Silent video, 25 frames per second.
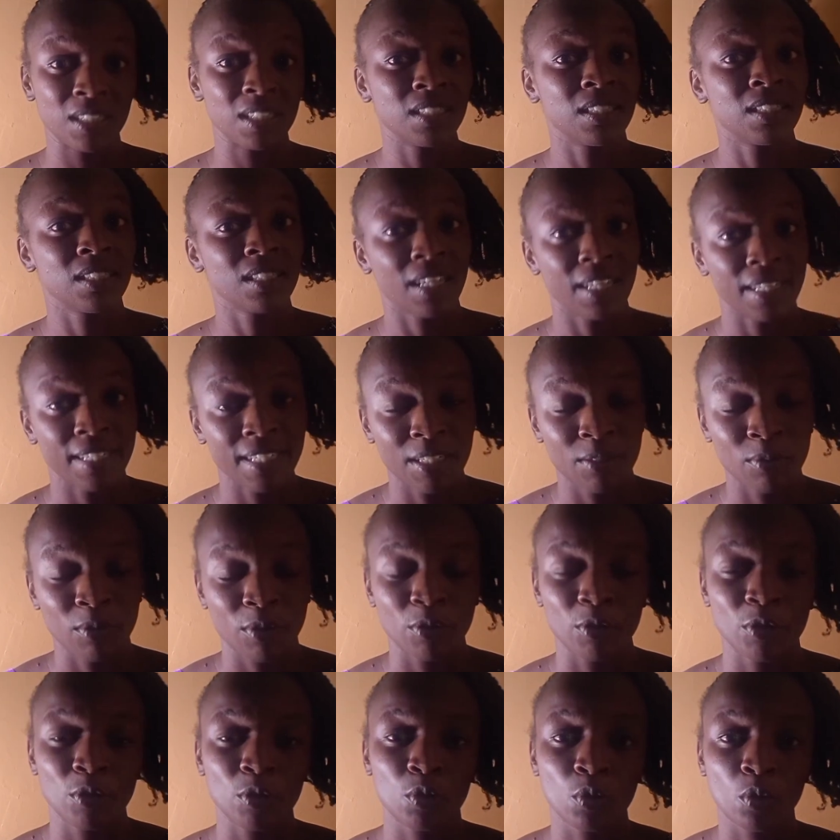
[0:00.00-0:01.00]
decided we're
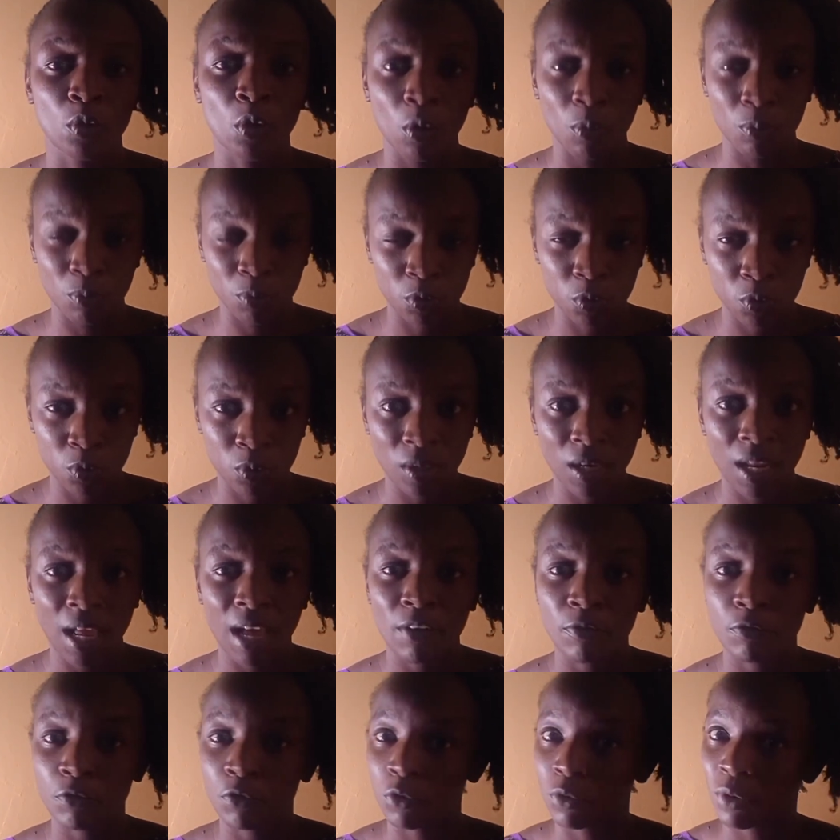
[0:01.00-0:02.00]
going to homeschool
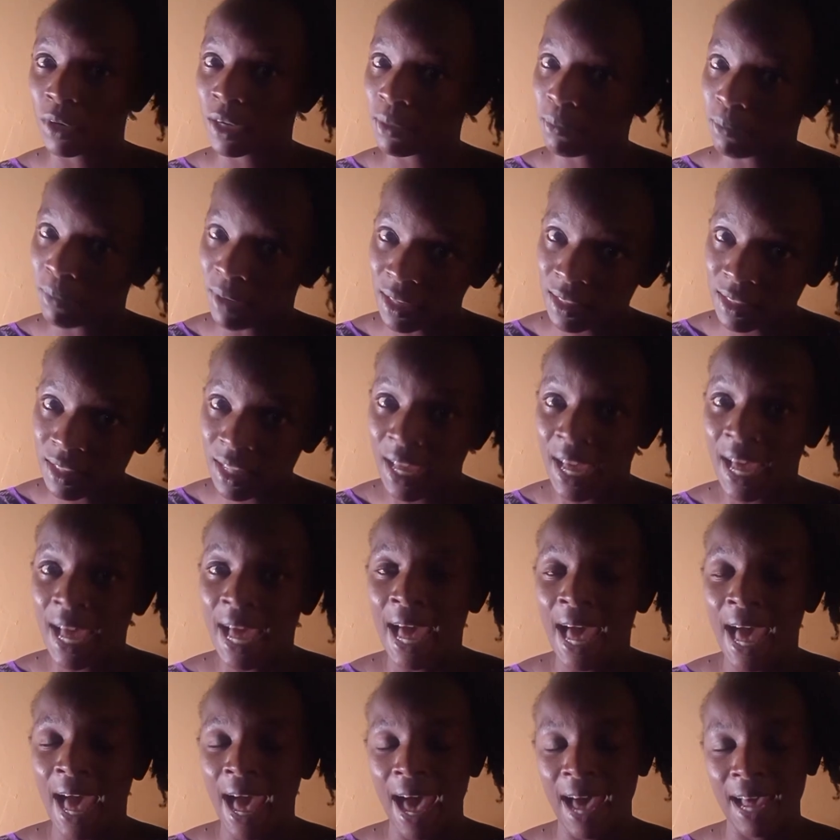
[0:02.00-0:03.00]
her for 1 month,
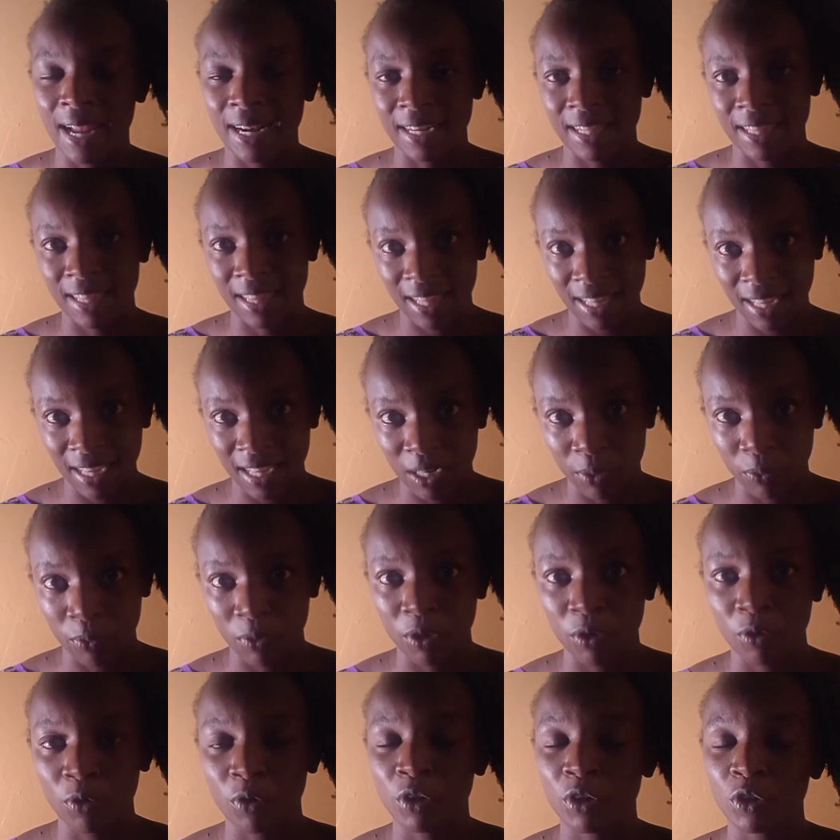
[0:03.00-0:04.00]
and then
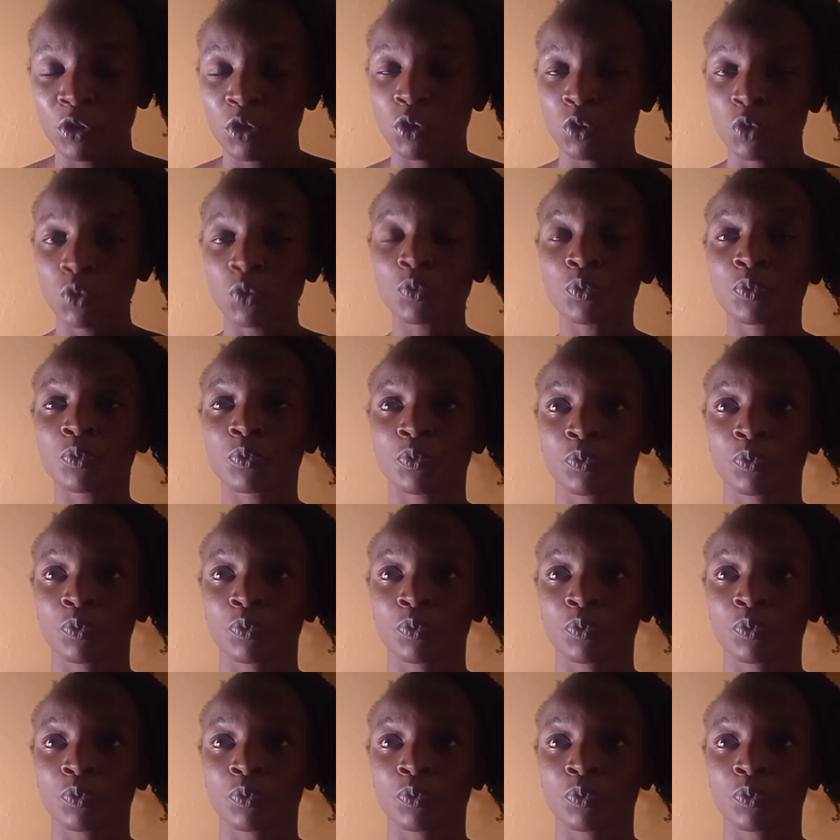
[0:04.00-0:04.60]
we're going to